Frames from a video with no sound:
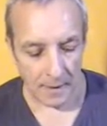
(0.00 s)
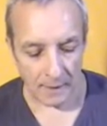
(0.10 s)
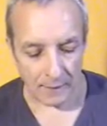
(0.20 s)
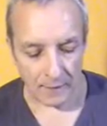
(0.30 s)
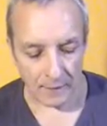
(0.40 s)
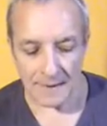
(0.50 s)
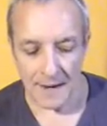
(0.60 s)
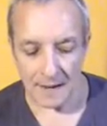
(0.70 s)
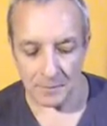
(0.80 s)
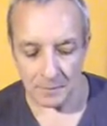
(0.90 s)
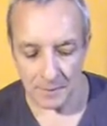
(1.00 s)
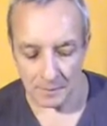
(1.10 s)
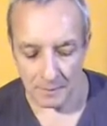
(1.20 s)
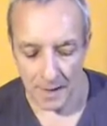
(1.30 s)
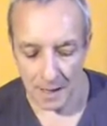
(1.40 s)
At that time,
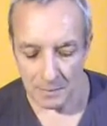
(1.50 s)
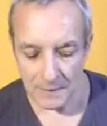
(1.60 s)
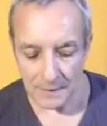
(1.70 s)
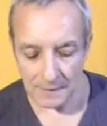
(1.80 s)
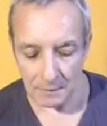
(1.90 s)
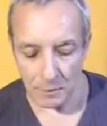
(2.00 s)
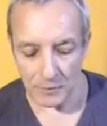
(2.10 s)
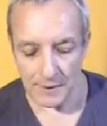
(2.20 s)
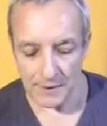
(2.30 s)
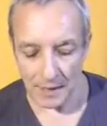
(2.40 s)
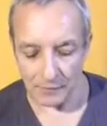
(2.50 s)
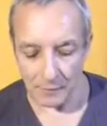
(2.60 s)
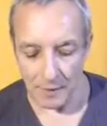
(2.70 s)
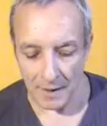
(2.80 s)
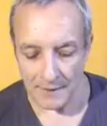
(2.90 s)
Mahamati the
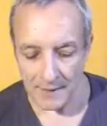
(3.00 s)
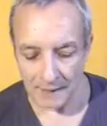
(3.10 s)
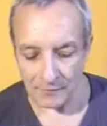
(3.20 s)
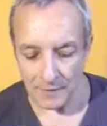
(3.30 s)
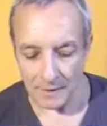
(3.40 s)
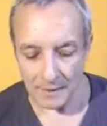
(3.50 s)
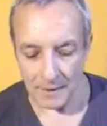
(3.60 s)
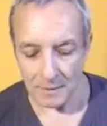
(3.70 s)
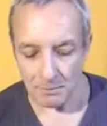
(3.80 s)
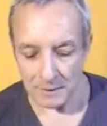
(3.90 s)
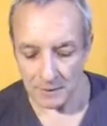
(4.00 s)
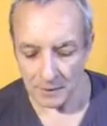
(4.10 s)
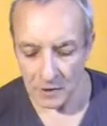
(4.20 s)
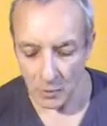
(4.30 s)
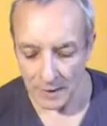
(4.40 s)
Bodhisattva-Mahasattva made a
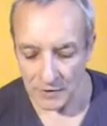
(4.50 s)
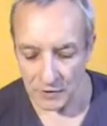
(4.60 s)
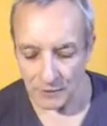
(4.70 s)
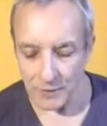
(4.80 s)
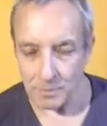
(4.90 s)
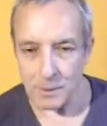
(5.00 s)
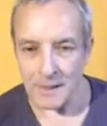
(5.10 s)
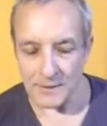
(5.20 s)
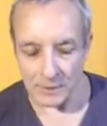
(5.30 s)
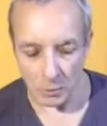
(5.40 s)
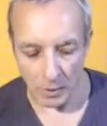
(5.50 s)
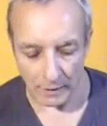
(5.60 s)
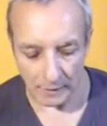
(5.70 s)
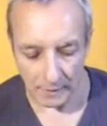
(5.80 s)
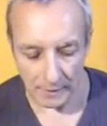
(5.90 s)
request of the Blessed
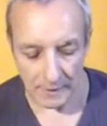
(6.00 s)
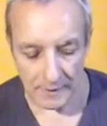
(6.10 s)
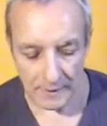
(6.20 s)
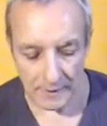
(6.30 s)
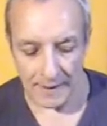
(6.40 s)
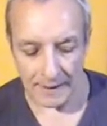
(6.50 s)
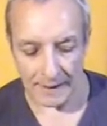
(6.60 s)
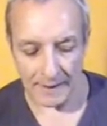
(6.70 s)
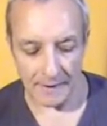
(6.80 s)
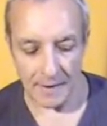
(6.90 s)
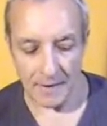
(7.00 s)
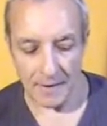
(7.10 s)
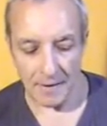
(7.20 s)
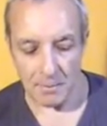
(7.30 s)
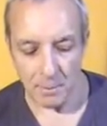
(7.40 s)
One, saying,
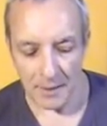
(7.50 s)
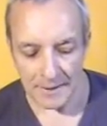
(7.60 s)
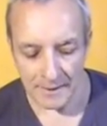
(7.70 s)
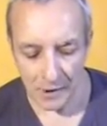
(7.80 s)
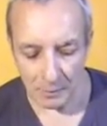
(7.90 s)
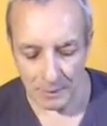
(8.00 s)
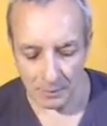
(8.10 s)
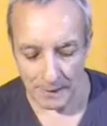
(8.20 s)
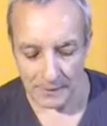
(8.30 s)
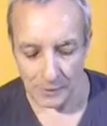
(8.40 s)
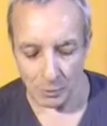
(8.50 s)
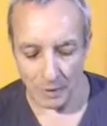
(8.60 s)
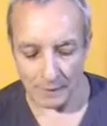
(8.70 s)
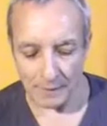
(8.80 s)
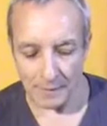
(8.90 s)
"Pray tell me, Blessed
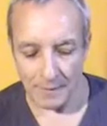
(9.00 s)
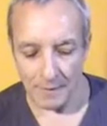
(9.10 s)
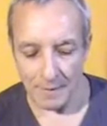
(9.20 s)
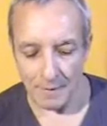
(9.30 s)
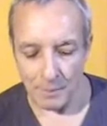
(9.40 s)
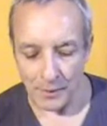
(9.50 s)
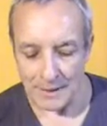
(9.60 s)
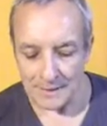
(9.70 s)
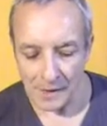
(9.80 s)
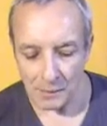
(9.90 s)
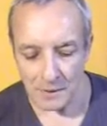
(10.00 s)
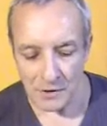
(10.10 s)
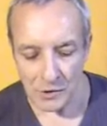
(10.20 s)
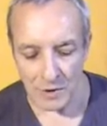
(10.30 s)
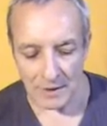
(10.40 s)
One, pray tell me,
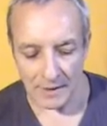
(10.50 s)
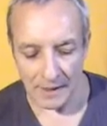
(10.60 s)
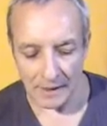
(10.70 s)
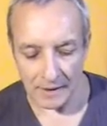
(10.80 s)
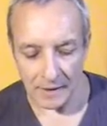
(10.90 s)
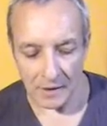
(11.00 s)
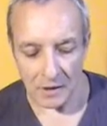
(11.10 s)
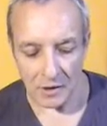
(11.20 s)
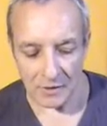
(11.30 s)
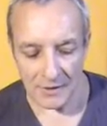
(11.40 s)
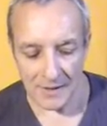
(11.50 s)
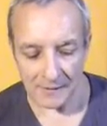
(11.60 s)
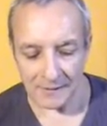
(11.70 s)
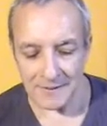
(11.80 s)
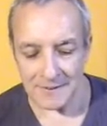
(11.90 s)
Sugata,
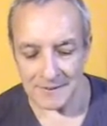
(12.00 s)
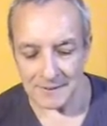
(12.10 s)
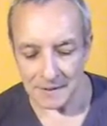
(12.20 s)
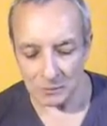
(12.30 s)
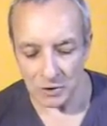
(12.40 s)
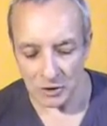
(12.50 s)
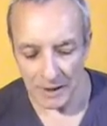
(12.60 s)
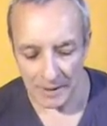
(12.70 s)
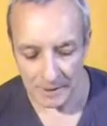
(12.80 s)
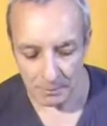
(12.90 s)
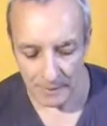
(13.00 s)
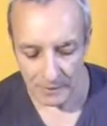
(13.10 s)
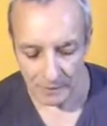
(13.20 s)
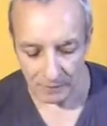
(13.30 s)
concerning the distinguishing aspects